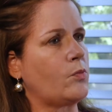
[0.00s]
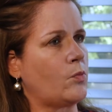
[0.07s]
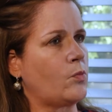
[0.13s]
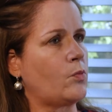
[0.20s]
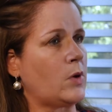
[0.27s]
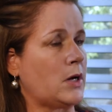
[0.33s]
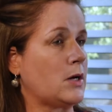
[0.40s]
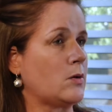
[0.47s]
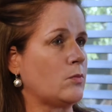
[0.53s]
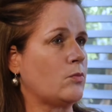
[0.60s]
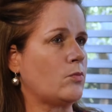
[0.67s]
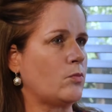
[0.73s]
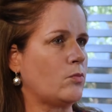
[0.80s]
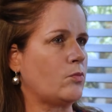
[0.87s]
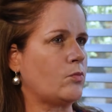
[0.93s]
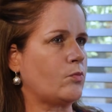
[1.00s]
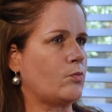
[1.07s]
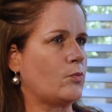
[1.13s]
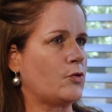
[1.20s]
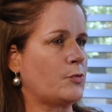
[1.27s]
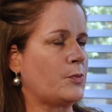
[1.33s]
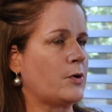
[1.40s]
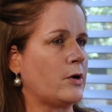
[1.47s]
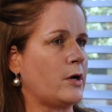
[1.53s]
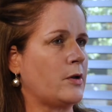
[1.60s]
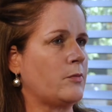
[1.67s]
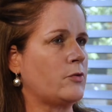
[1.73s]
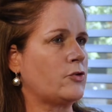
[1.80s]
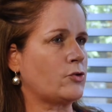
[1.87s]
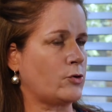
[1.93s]
was put
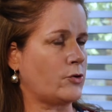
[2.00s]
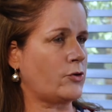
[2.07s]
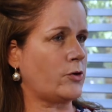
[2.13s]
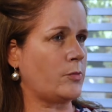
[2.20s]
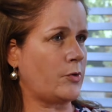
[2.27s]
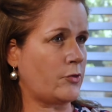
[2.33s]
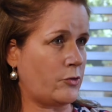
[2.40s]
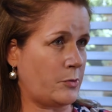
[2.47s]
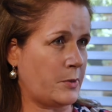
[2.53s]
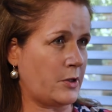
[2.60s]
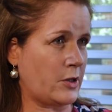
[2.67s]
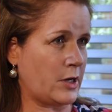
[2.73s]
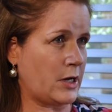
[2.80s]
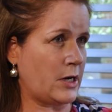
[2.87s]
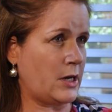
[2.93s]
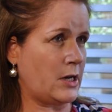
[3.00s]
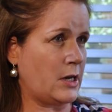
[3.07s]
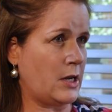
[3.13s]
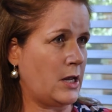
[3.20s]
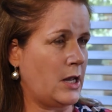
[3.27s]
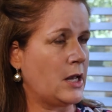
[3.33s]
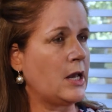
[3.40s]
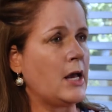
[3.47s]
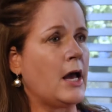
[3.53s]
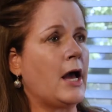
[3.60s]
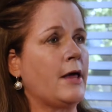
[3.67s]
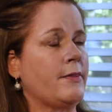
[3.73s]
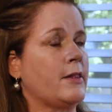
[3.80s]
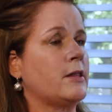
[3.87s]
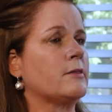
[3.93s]
on short-term disability
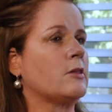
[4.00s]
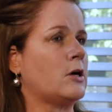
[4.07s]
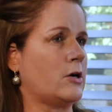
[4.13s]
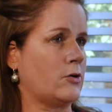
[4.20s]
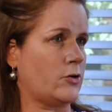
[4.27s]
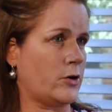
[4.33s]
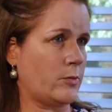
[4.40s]
and then long-term